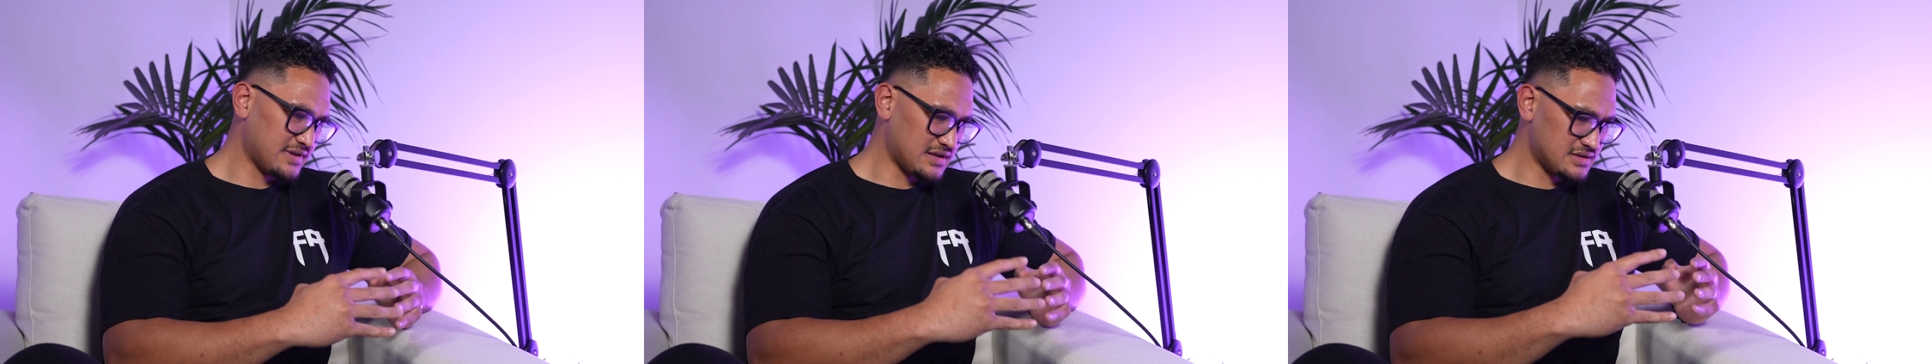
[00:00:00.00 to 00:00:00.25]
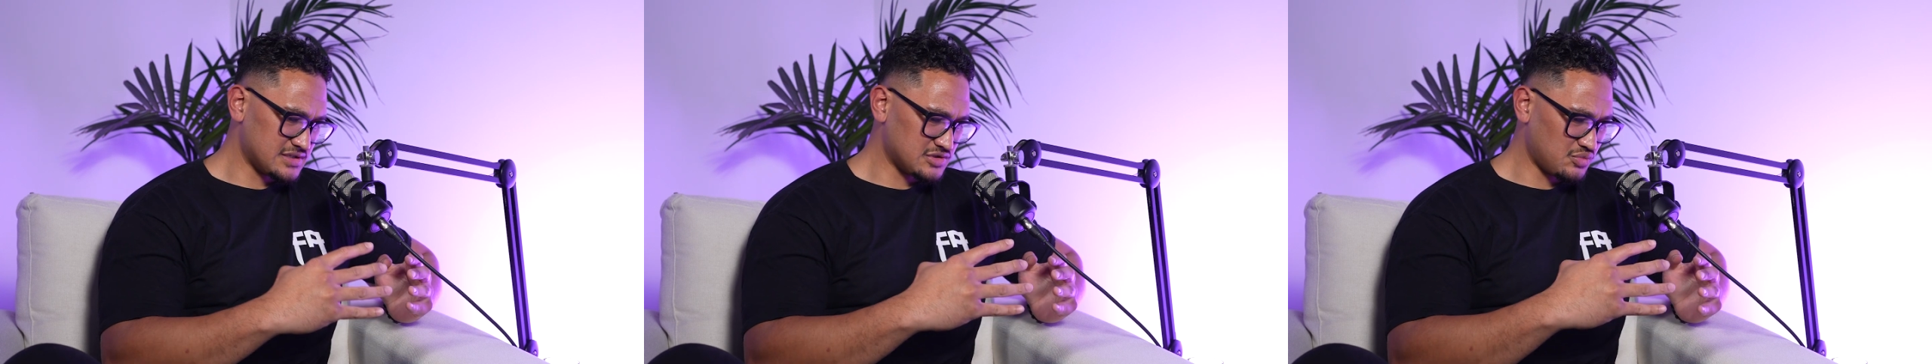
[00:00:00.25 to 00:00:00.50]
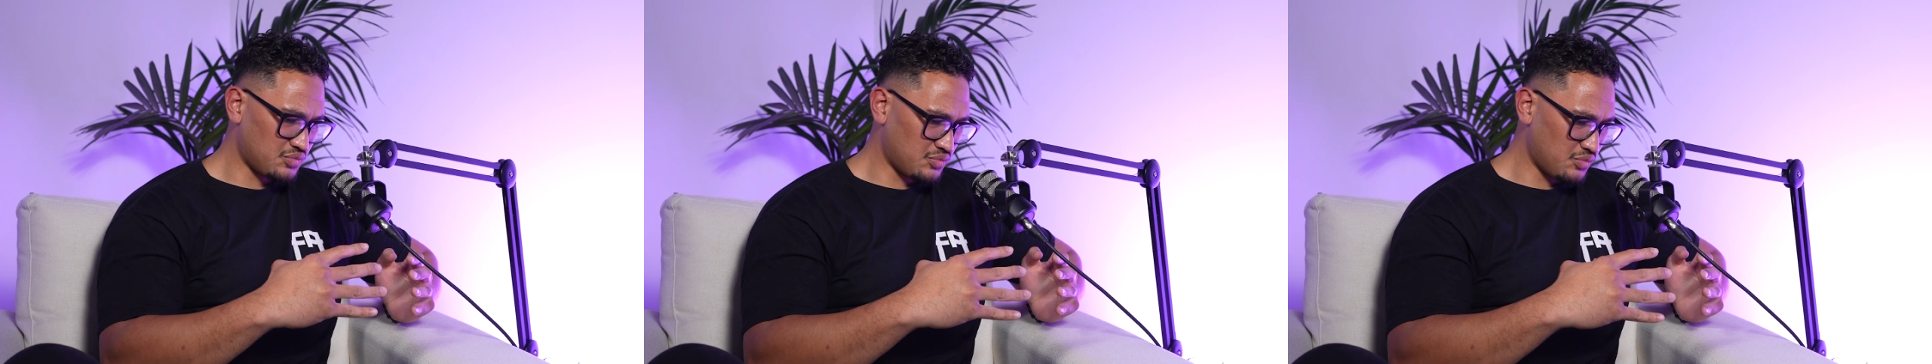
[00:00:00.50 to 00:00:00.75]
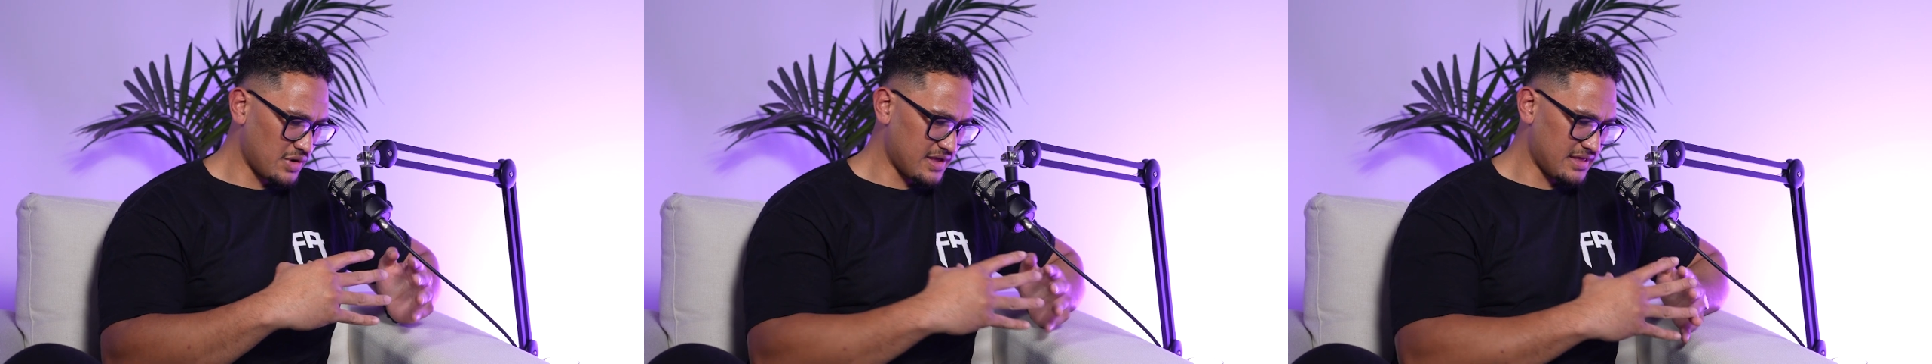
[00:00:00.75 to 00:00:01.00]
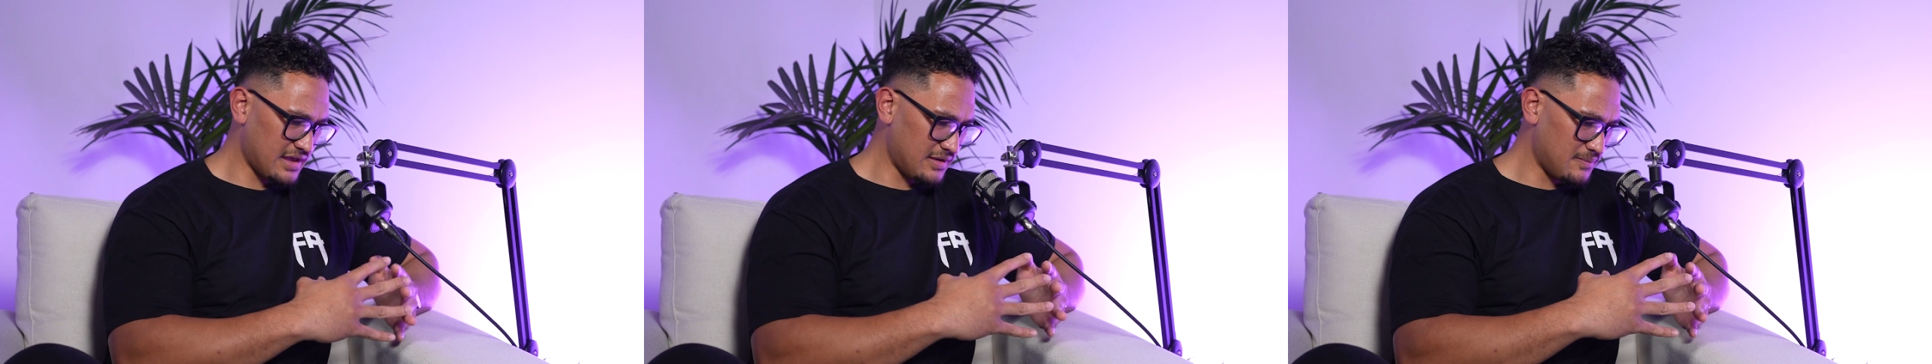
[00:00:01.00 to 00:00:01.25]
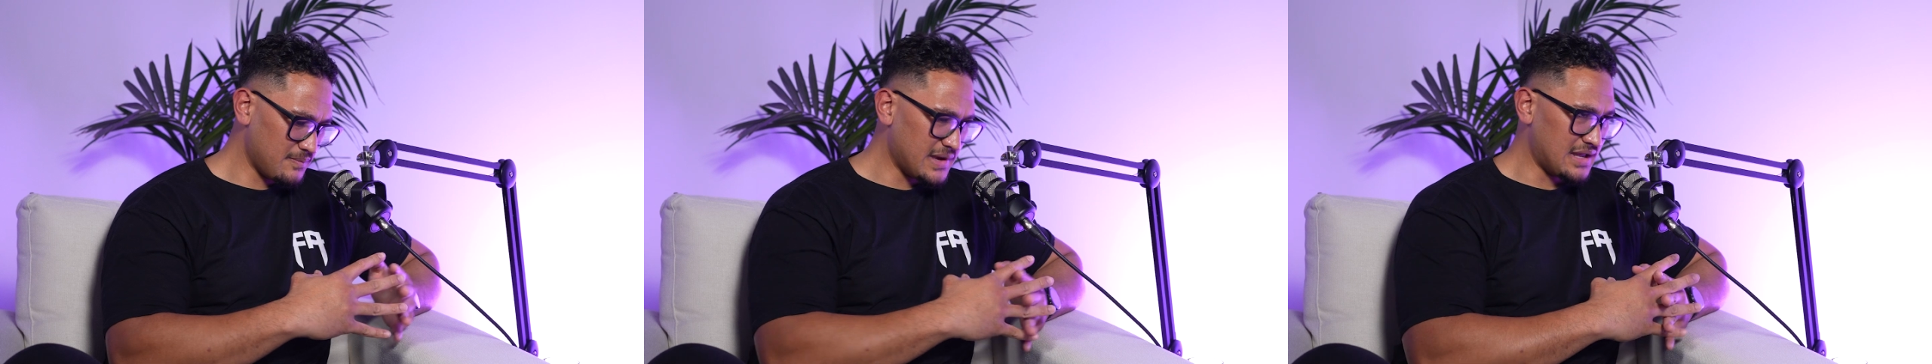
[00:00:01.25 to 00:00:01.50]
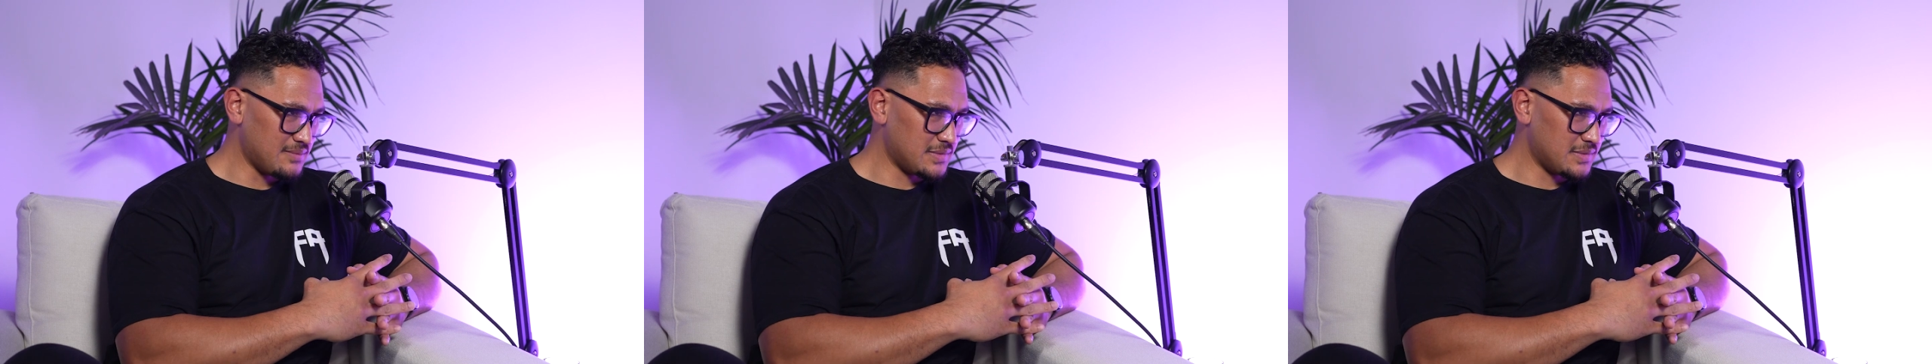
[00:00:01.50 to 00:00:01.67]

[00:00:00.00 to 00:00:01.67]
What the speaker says: and just where they met.